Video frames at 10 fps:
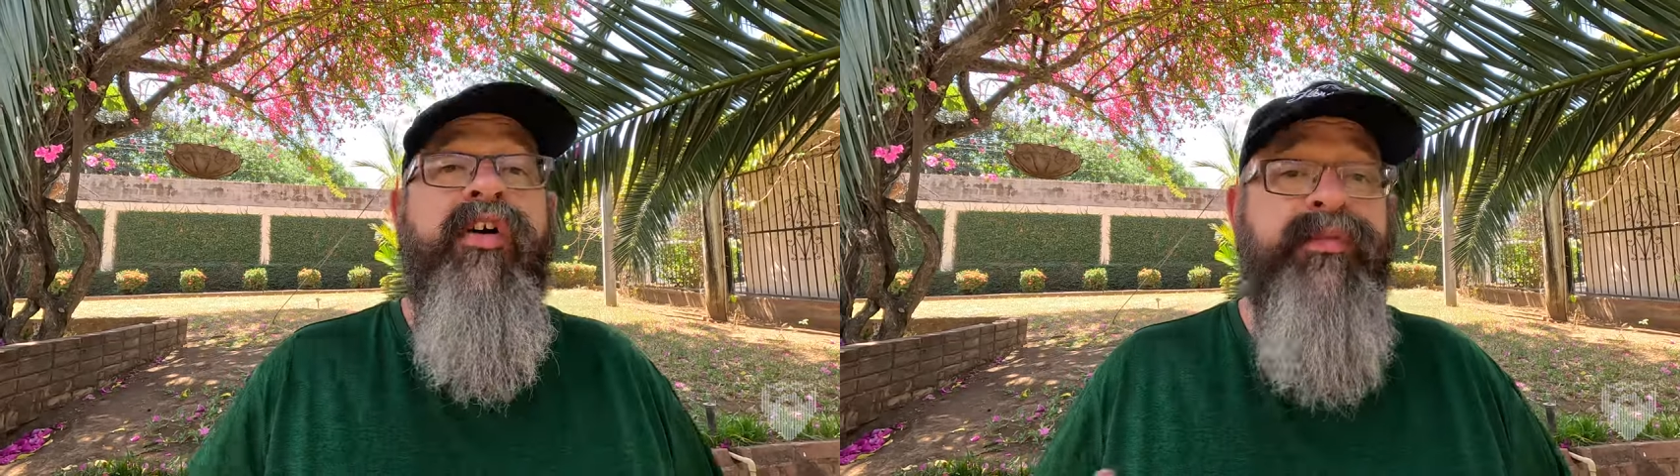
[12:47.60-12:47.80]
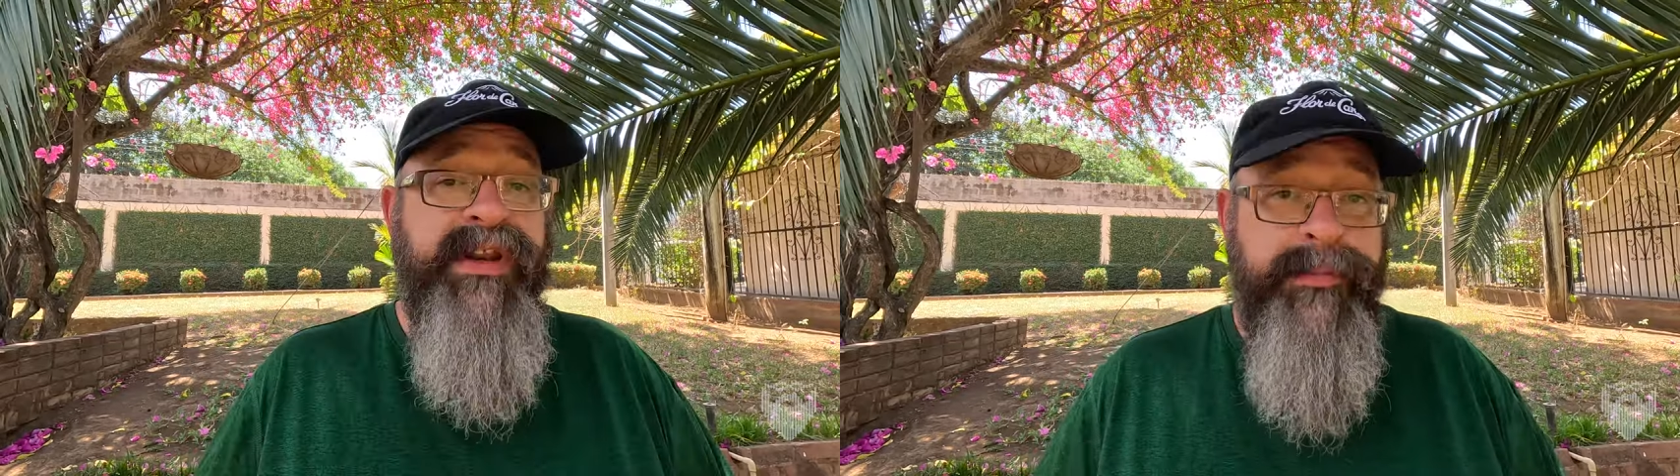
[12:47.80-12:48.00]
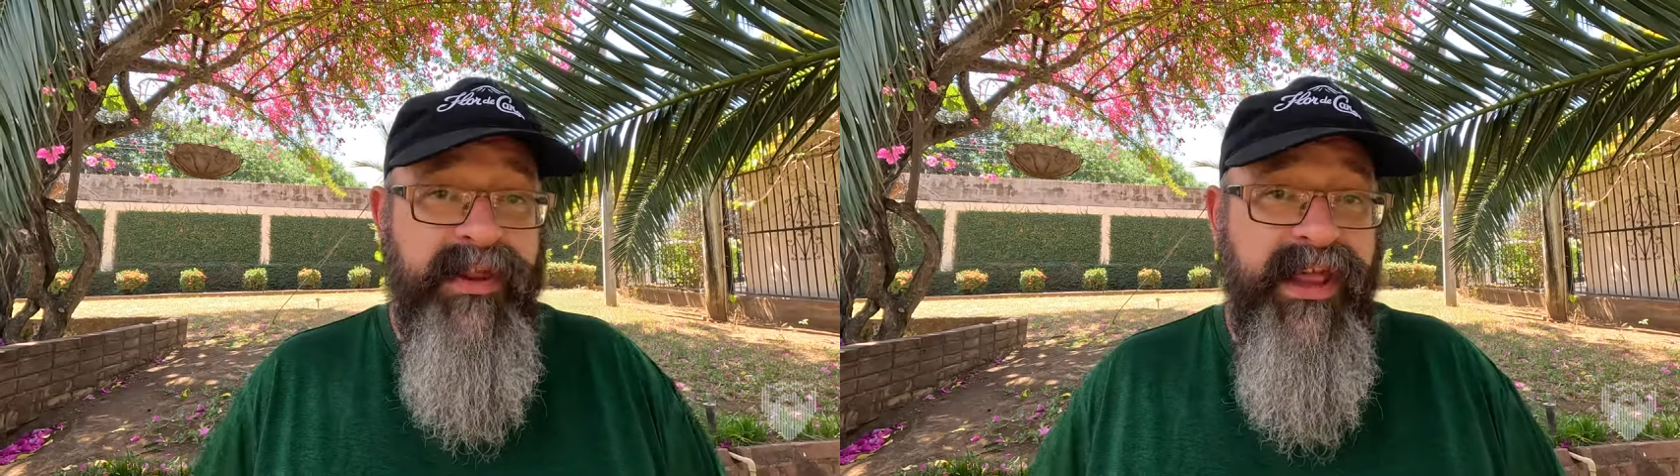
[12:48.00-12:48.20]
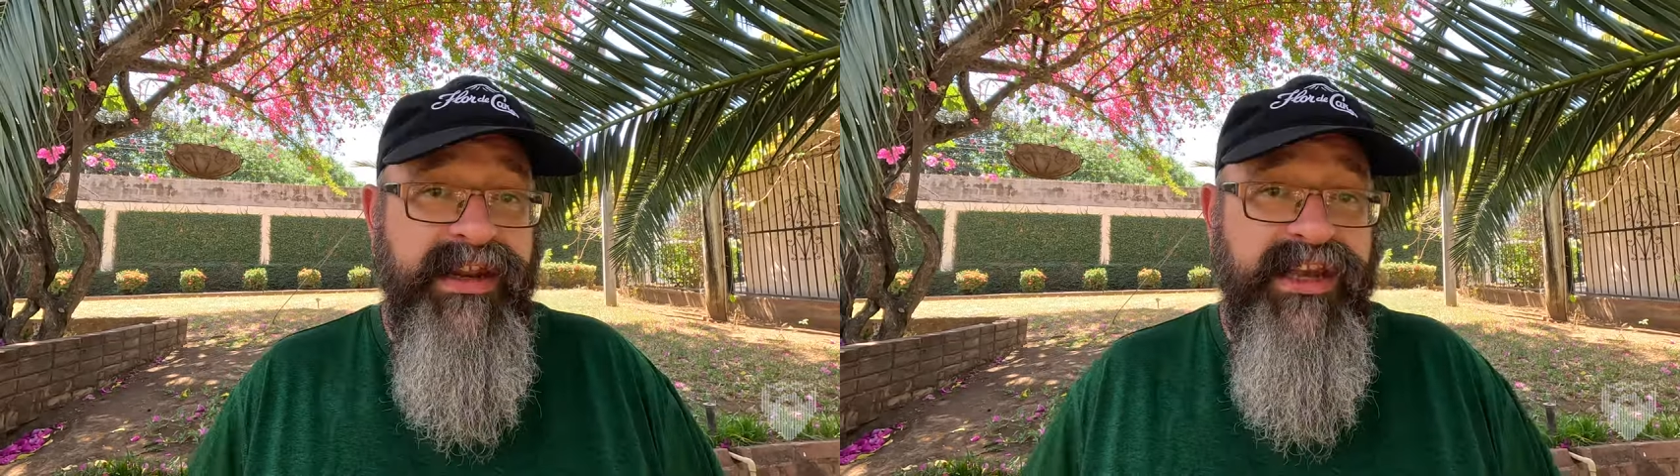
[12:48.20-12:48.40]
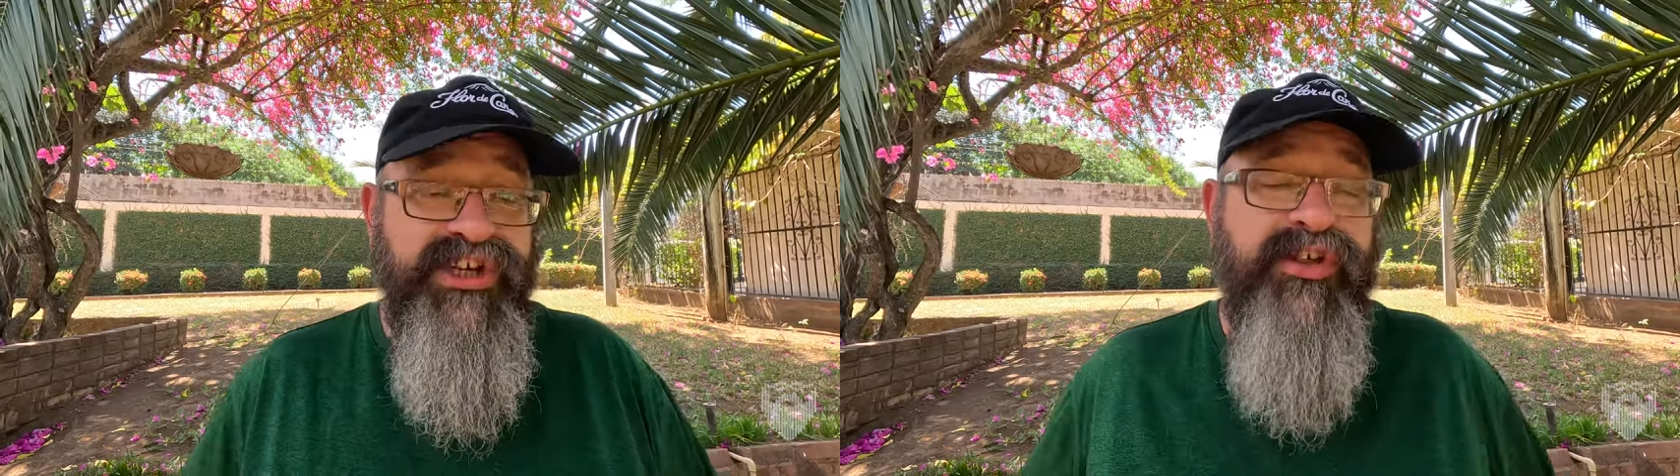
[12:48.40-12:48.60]
of
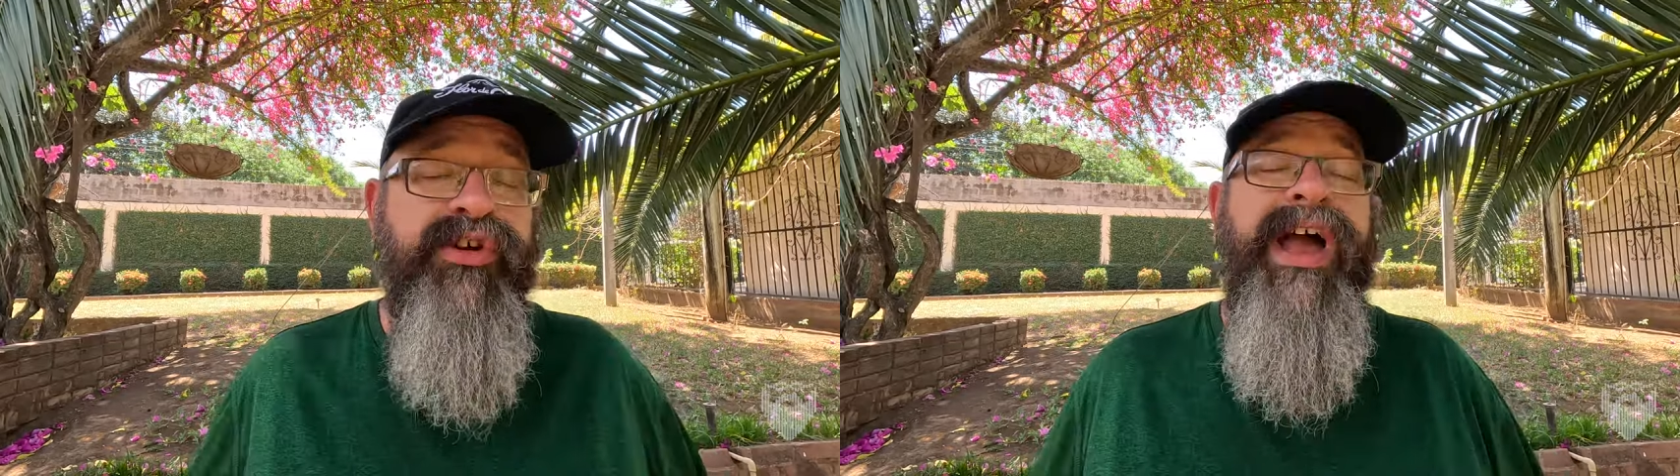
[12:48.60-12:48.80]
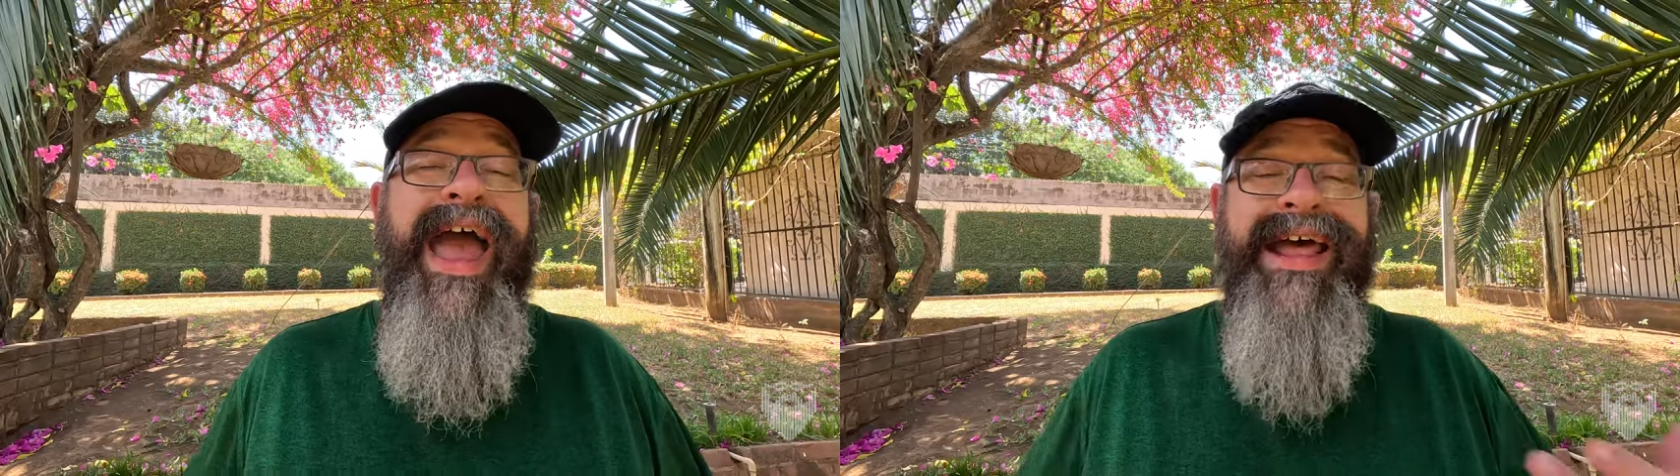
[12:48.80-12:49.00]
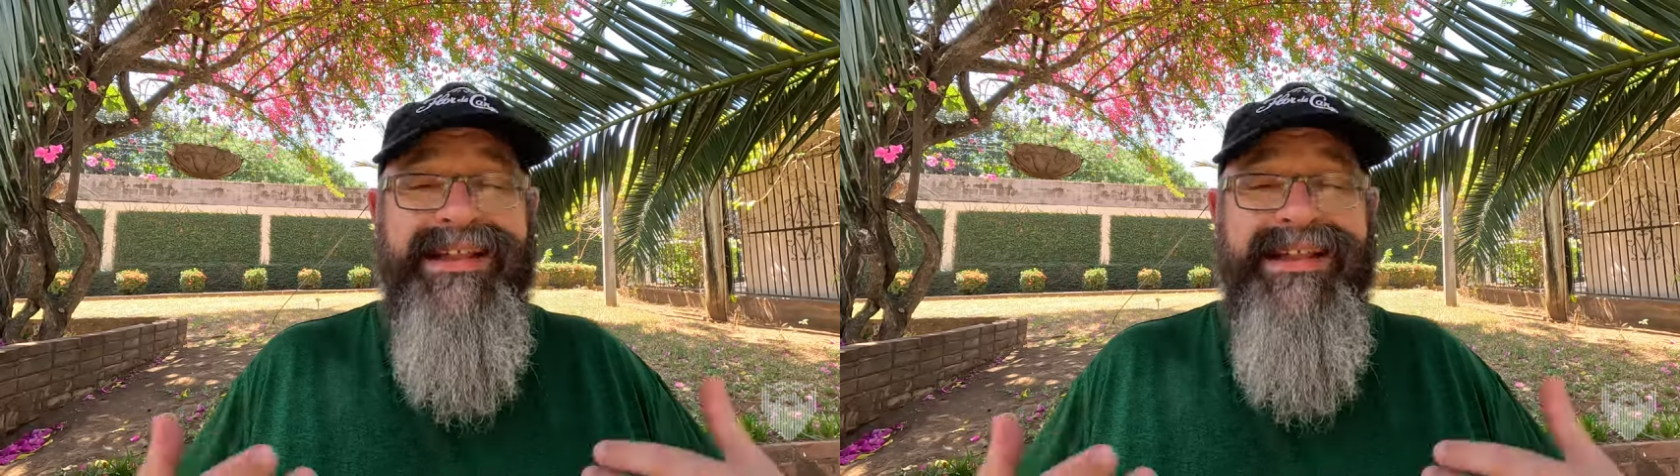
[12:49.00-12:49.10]
manipulating each other and